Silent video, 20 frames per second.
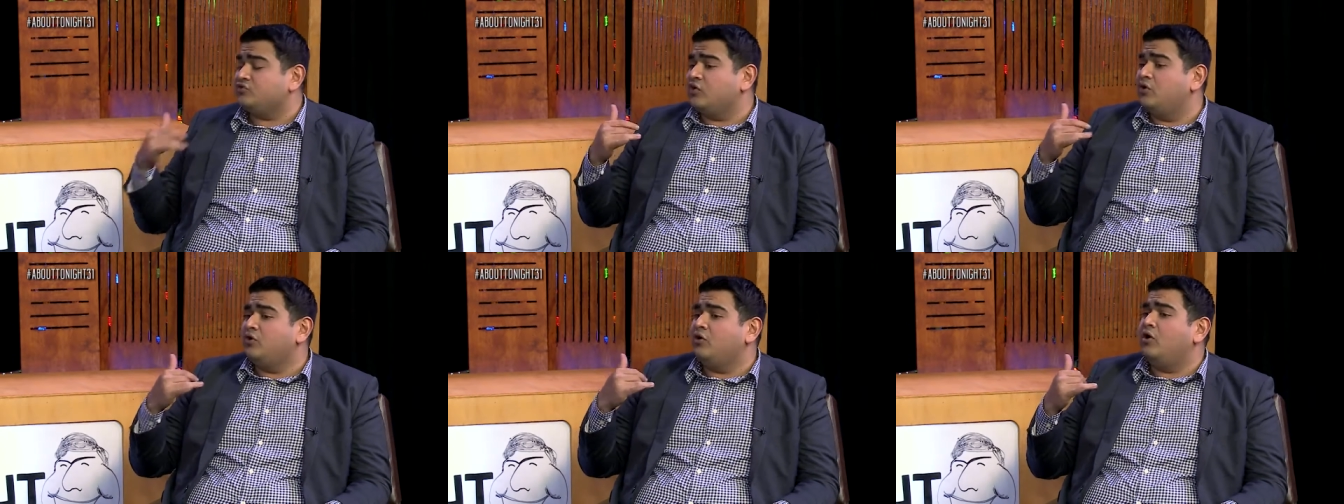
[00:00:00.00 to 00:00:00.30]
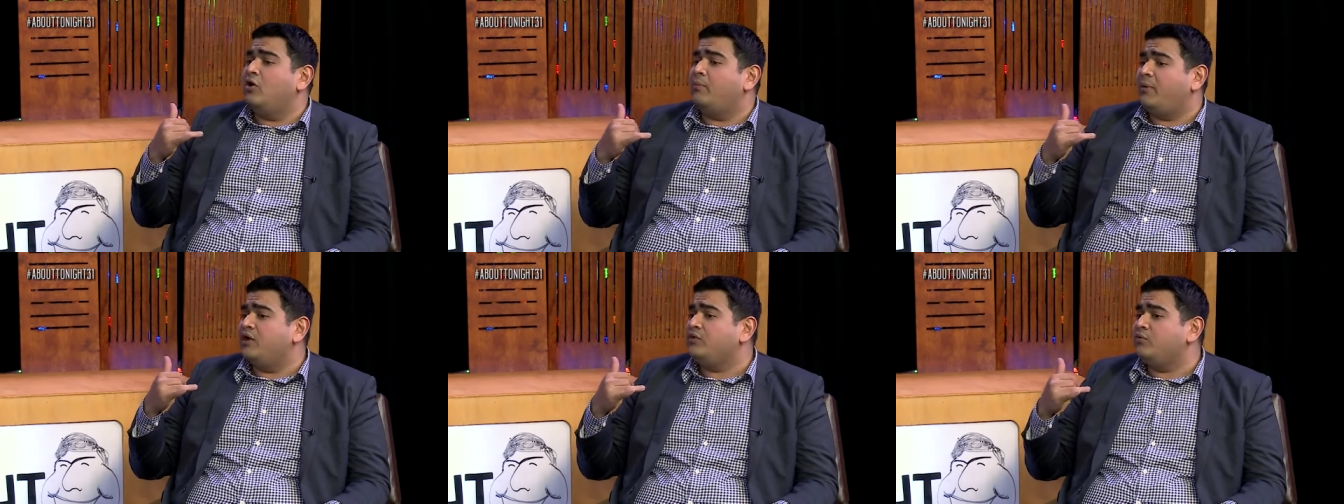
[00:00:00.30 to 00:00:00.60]

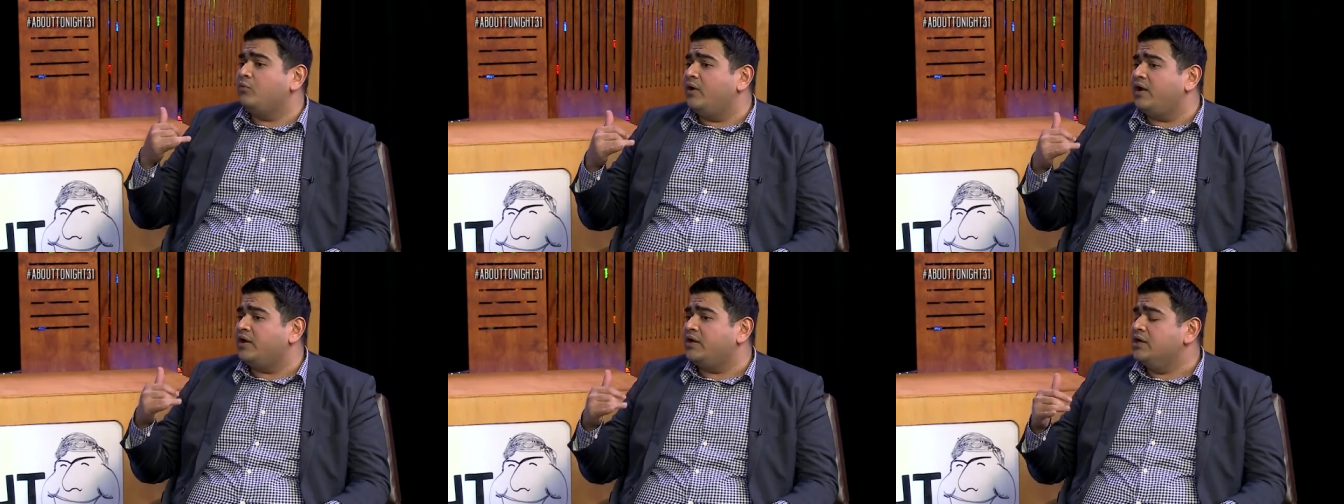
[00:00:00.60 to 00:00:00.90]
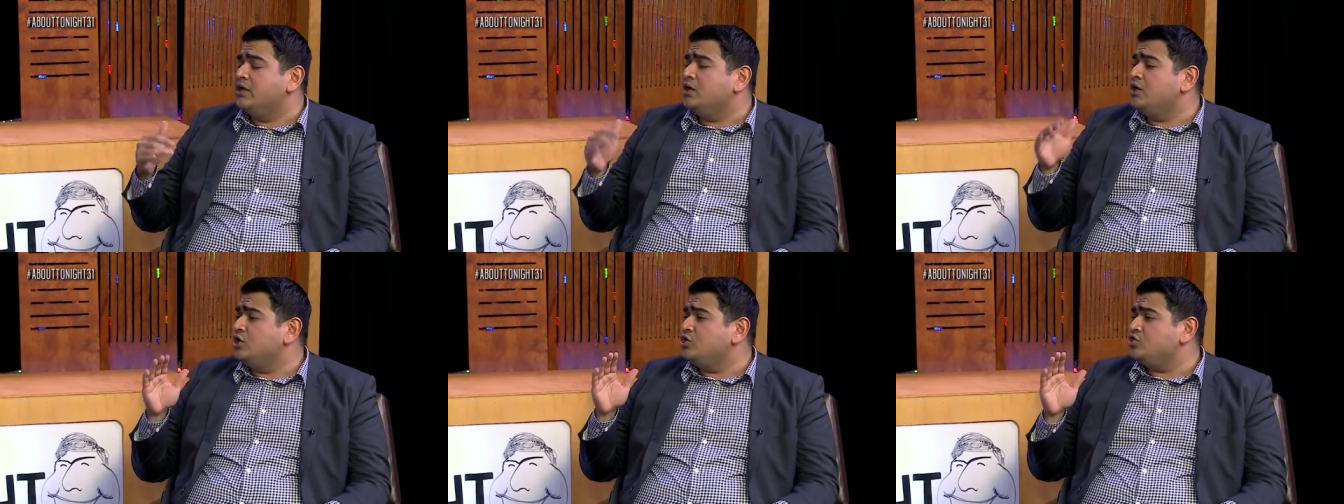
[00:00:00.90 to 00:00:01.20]
oh, by the way,
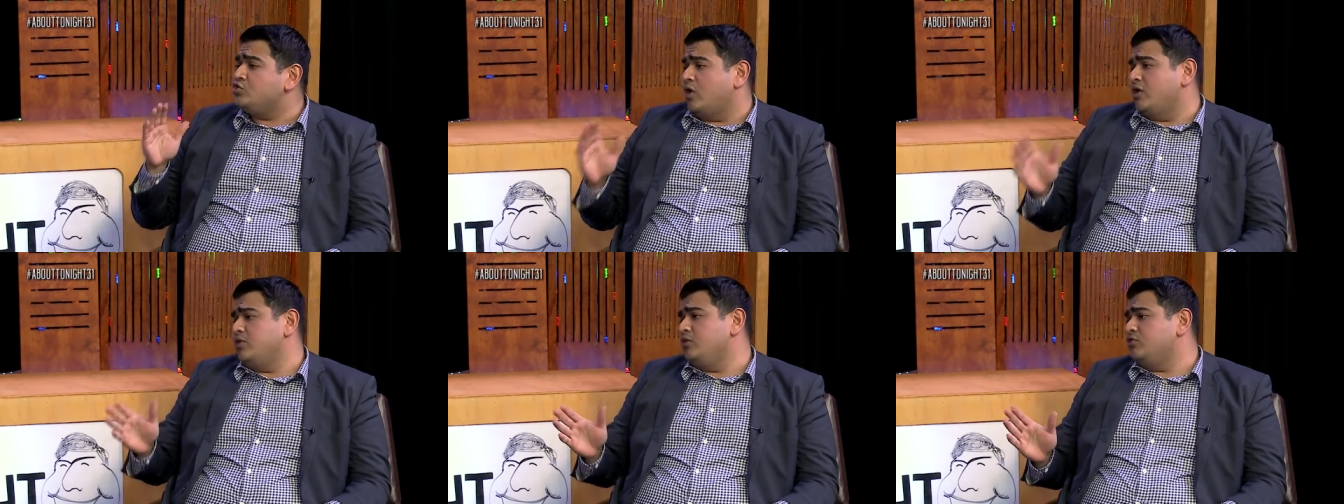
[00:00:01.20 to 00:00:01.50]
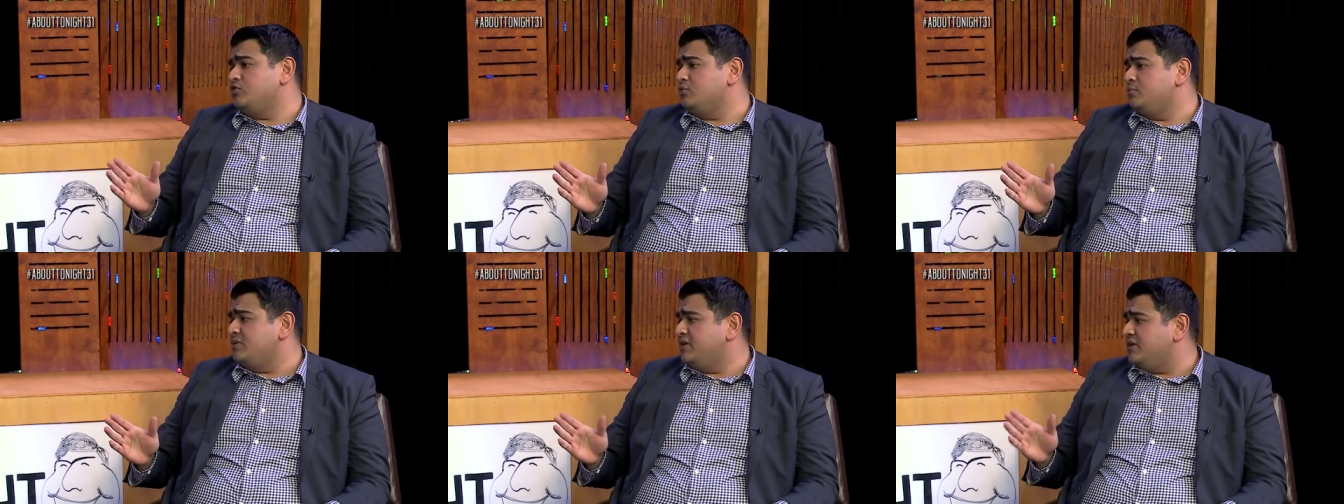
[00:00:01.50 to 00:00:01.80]
try
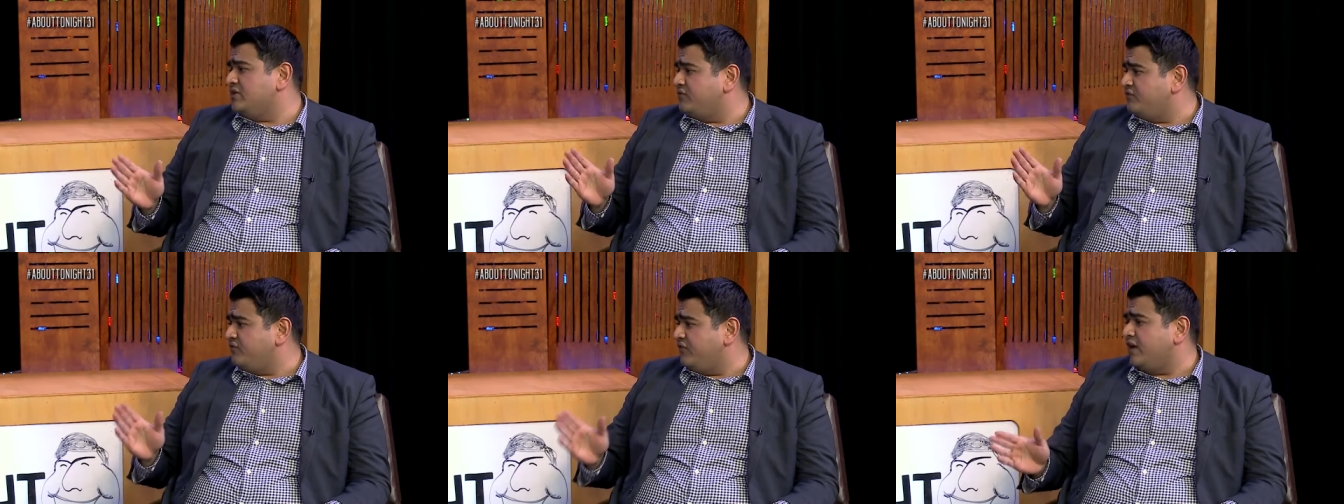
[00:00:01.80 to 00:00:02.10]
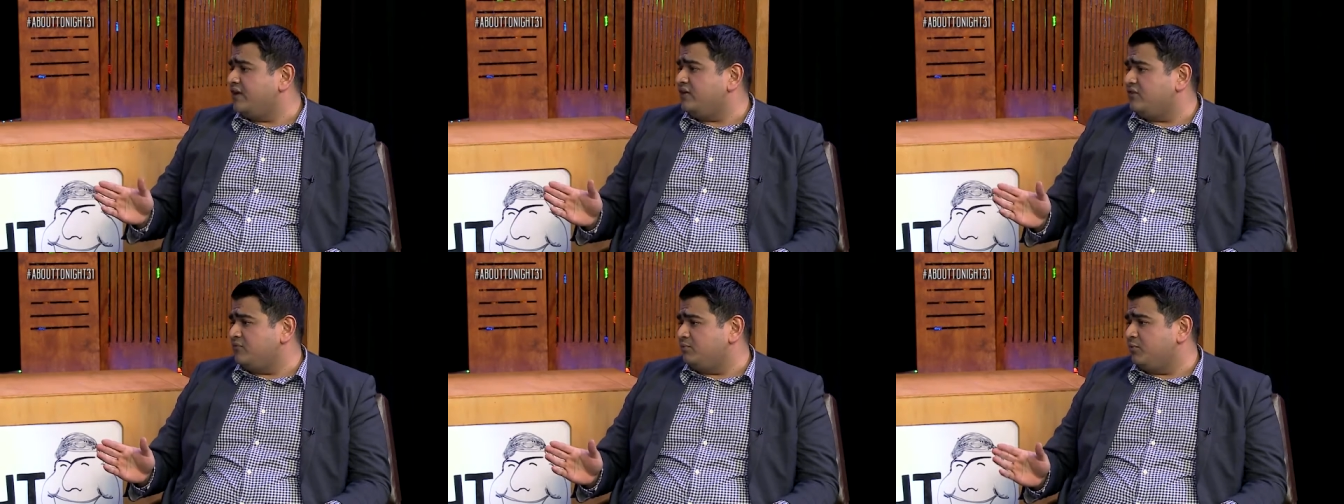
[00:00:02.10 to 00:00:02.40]
not to be as
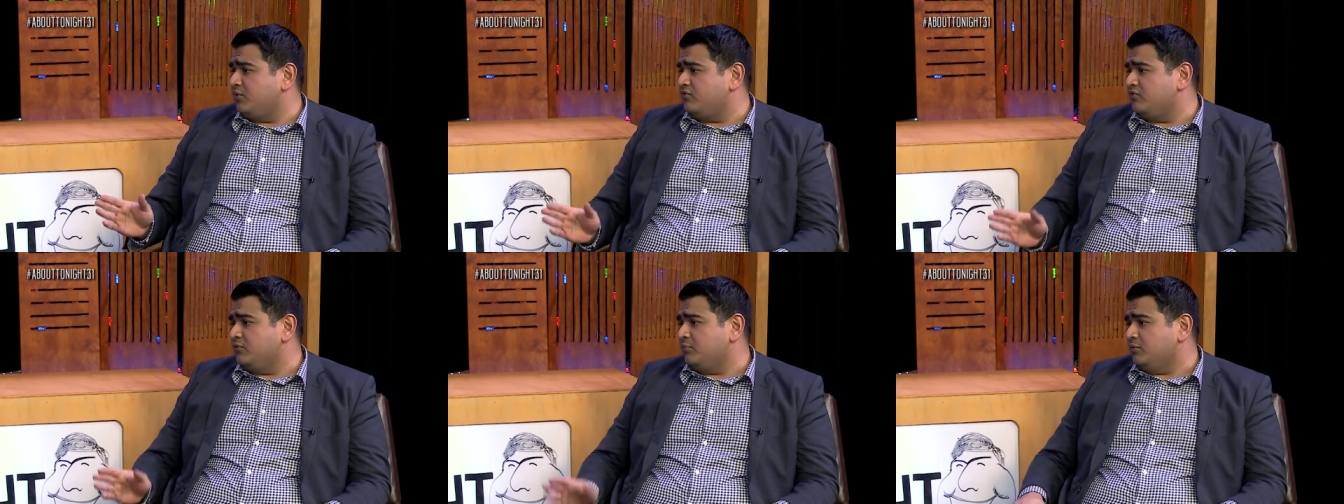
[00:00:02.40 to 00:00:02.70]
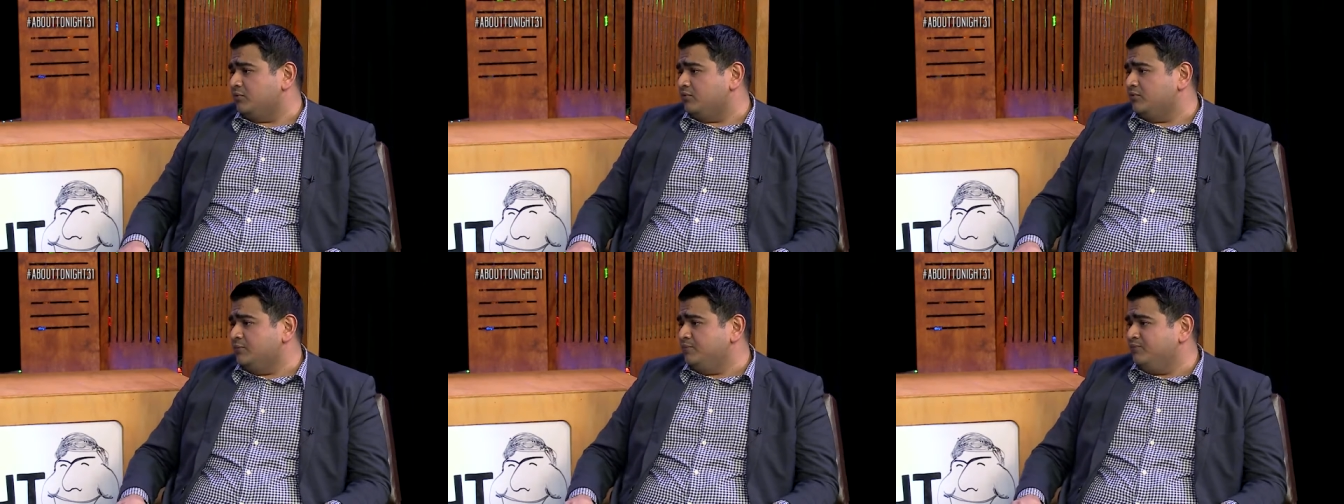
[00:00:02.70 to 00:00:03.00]
fat as possible.